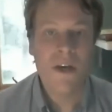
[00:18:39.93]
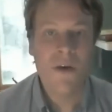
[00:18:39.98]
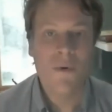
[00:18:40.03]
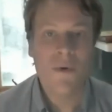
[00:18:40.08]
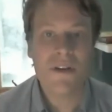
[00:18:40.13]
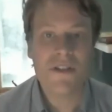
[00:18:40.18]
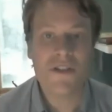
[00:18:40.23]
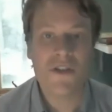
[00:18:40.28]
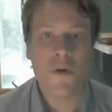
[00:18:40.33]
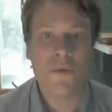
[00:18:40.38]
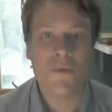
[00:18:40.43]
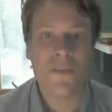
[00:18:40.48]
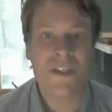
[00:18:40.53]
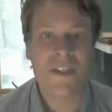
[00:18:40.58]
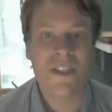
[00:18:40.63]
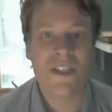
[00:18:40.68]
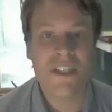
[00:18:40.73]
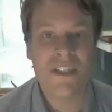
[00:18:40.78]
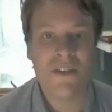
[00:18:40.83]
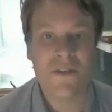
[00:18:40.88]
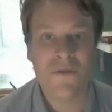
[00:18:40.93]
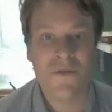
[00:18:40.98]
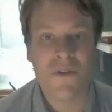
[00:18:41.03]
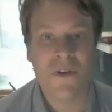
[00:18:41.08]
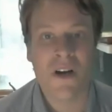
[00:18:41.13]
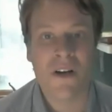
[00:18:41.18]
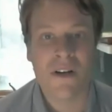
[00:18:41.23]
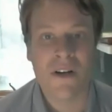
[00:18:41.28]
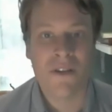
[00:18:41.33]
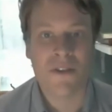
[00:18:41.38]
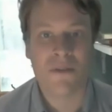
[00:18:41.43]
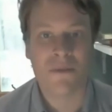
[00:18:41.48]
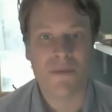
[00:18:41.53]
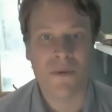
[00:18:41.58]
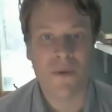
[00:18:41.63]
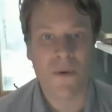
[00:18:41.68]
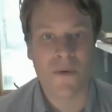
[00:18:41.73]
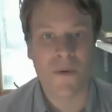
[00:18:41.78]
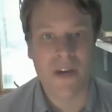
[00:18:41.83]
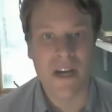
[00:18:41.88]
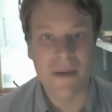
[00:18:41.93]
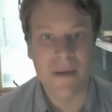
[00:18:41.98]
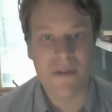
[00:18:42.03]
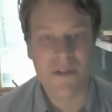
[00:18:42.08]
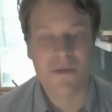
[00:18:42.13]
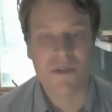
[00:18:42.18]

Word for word: We also hope to see you for our other programs.